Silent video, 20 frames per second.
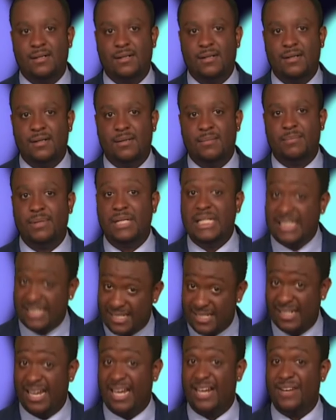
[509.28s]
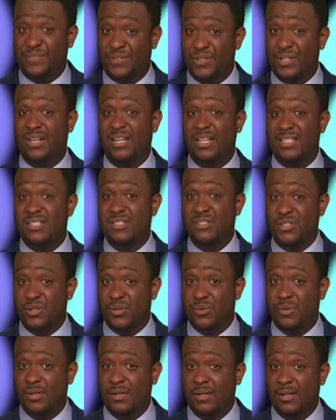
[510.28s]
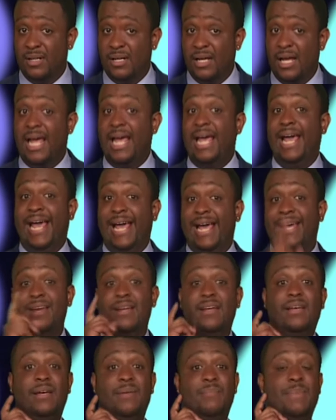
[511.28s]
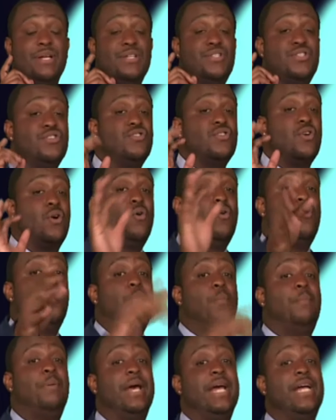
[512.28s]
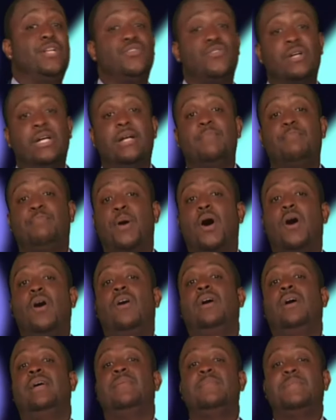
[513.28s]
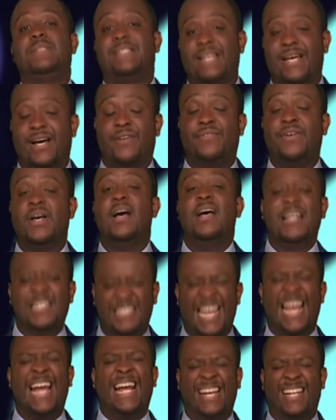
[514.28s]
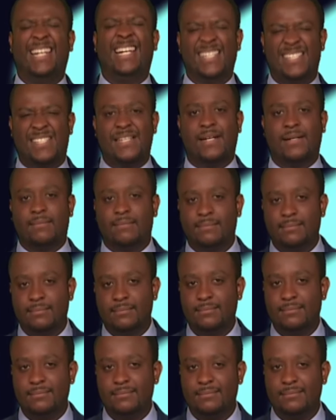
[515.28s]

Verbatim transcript: sense, but it's delightful to listen to. And it mentions old patriot Paul himself. Take a